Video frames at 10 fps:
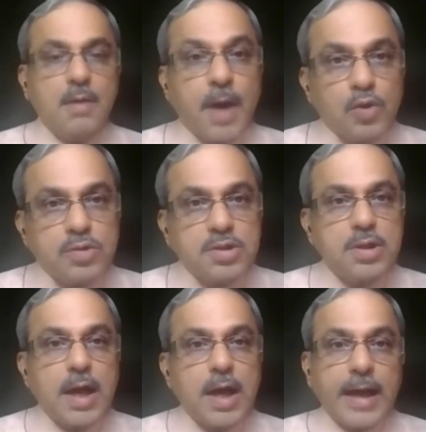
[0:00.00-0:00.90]
mouth,
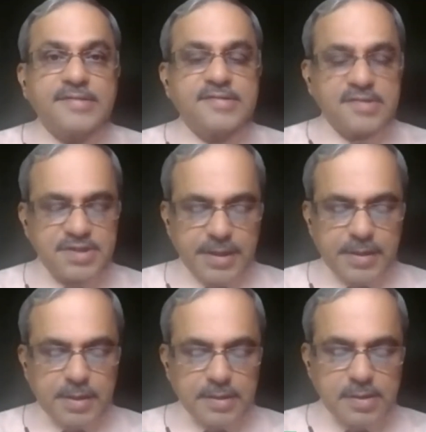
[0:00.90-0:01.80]
eyes,
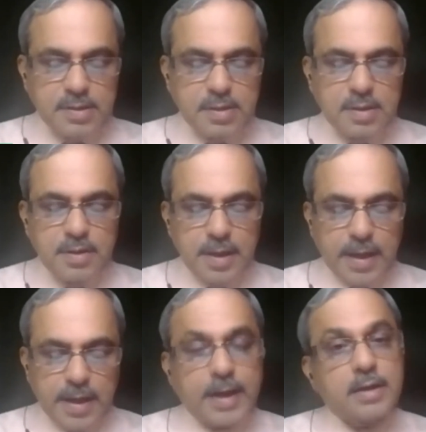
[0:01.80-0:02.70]
genitals,
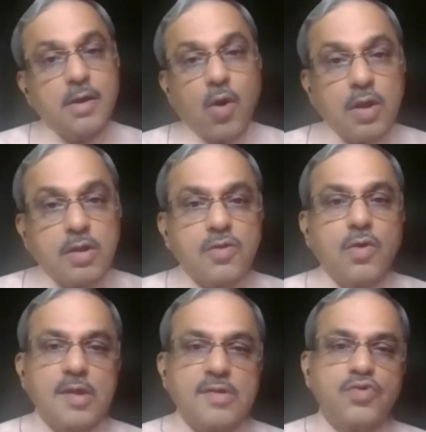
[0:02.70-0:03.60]
and
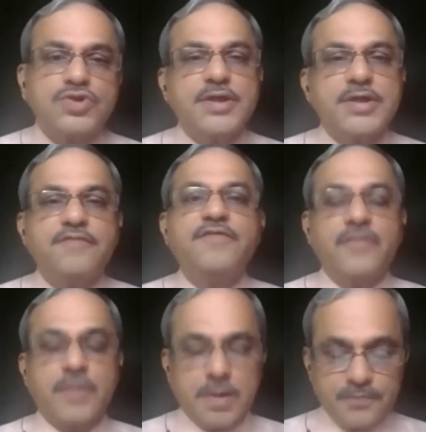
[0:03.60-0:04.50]
also associated
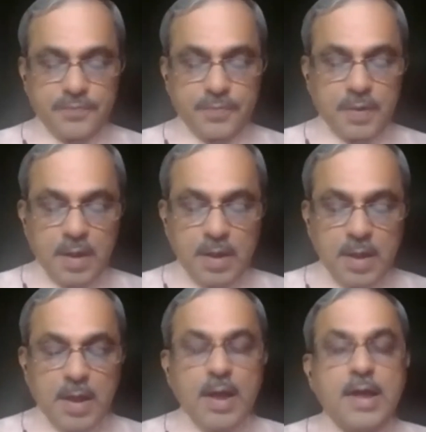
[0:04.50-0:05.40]
fever.
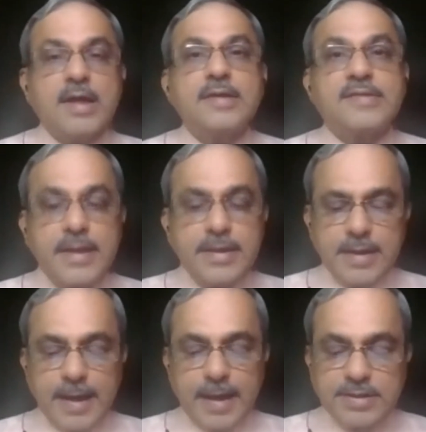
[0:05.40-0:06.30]
Skin
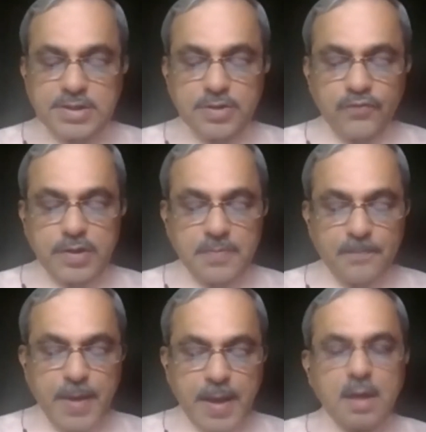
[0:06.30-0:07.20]
rash with
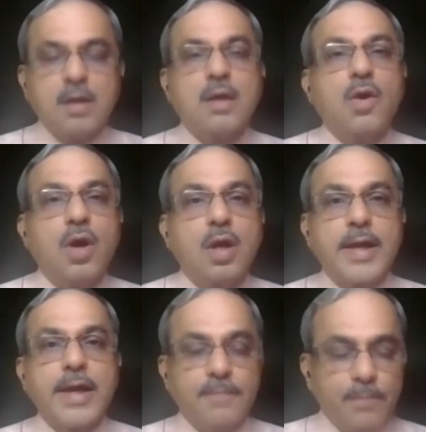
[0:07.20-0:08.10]
pink or
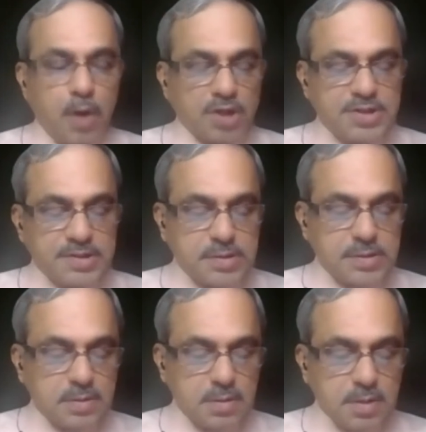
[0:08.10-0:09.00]
red
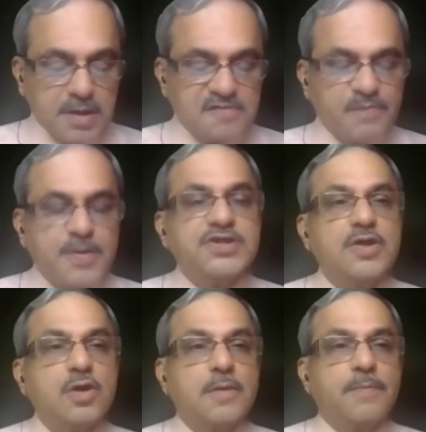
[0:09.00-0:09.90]
blotches,
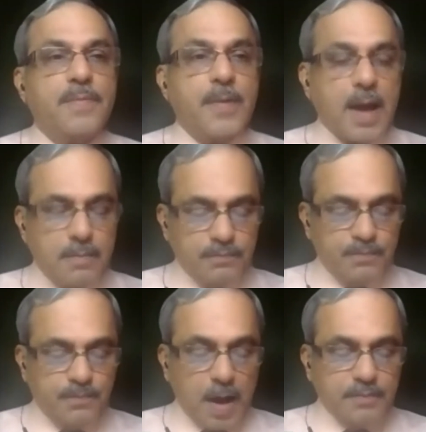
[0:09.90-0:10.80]
especially on the
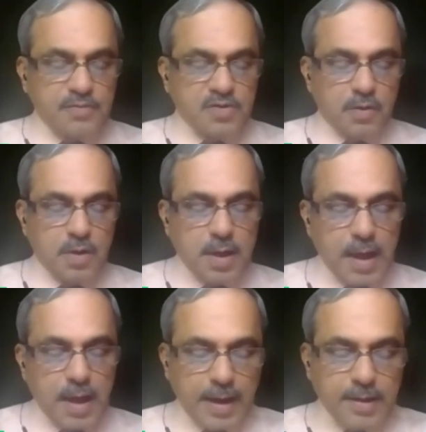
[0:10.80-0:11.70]
palms or
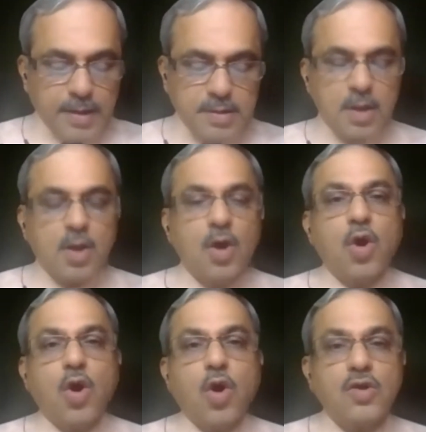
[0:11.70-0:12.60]
hands
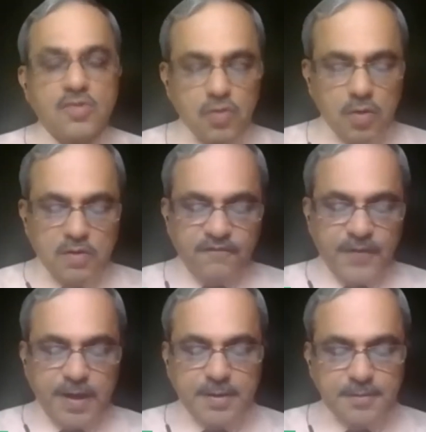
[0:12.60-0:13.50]
or soles of
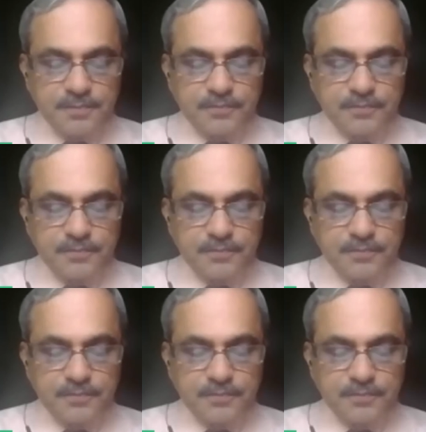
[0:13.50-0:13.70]
feet,